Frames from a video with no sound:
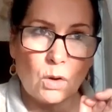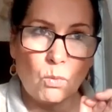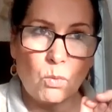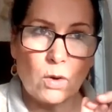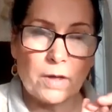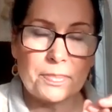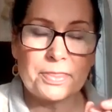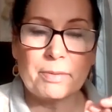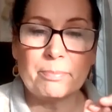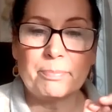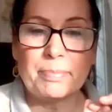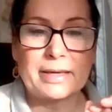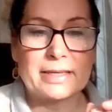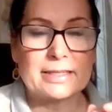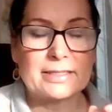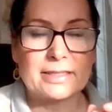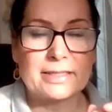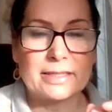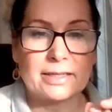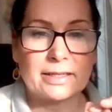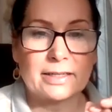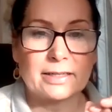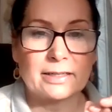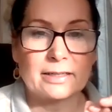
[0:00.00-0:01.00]
what the
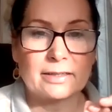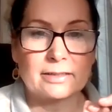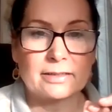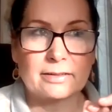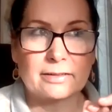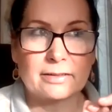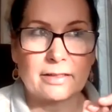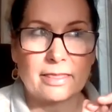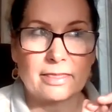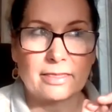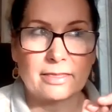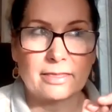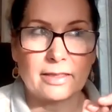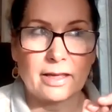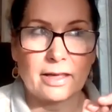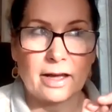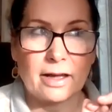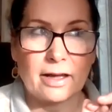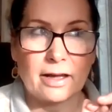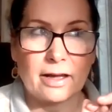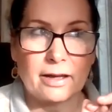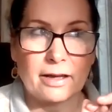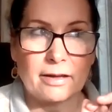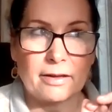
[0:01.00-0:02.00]
basic
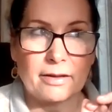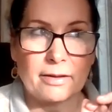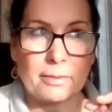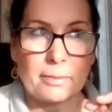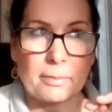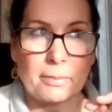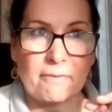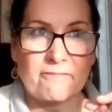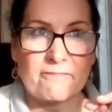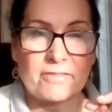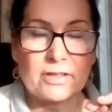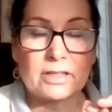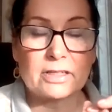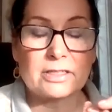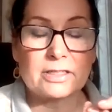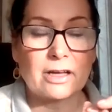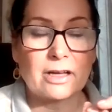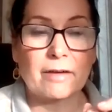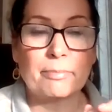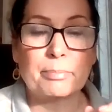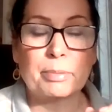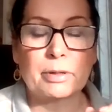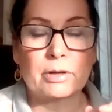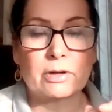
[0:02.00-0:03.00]
uh,
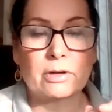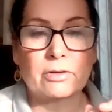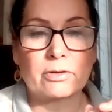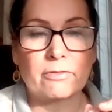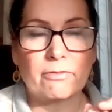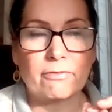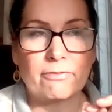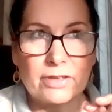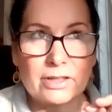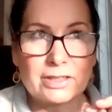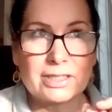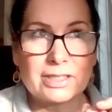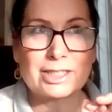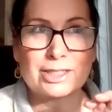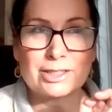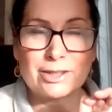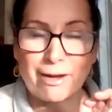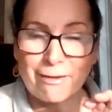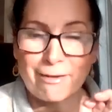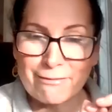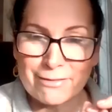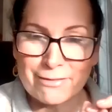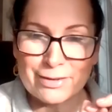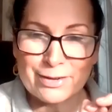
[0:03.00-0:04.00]

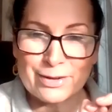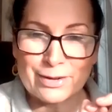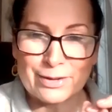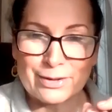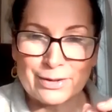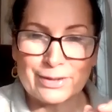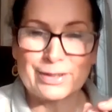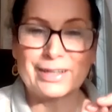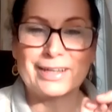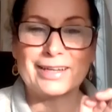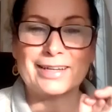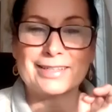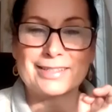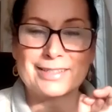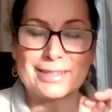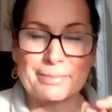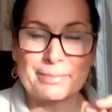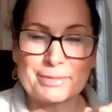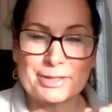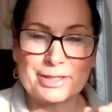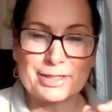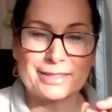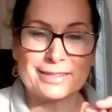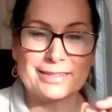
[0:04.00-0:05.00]
philosophical
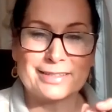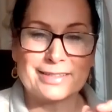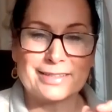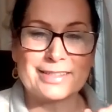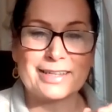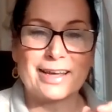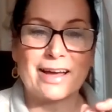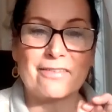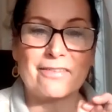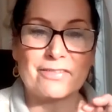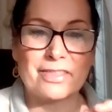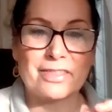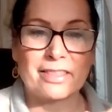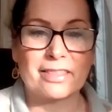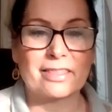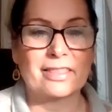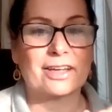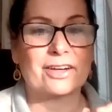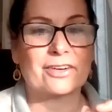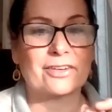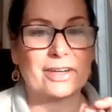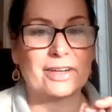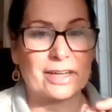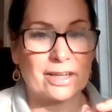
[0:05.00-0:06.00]
assumptions of the
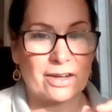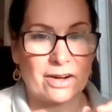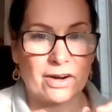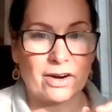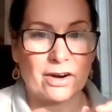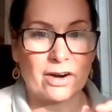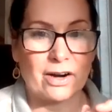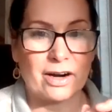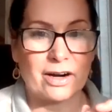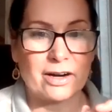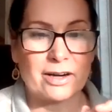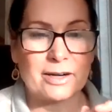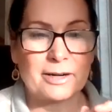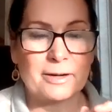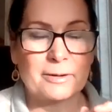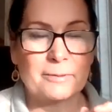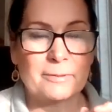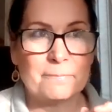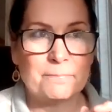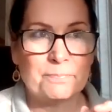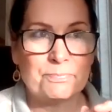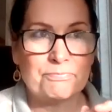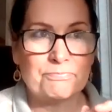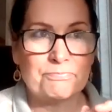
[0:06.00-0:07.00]
theory are,
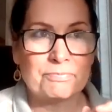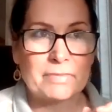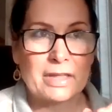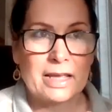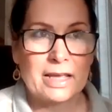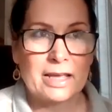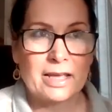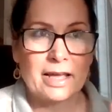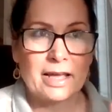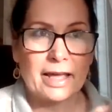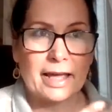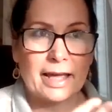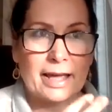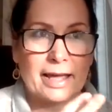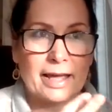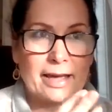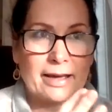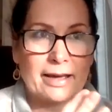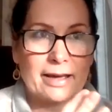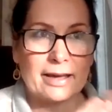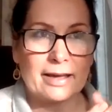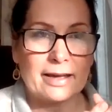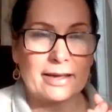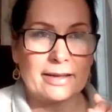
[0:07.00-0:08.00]

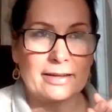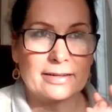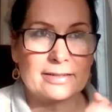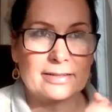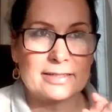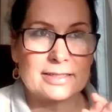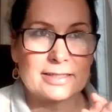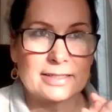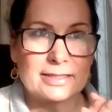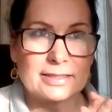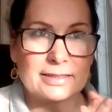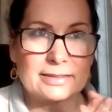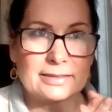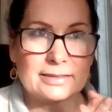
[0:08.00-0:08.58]
and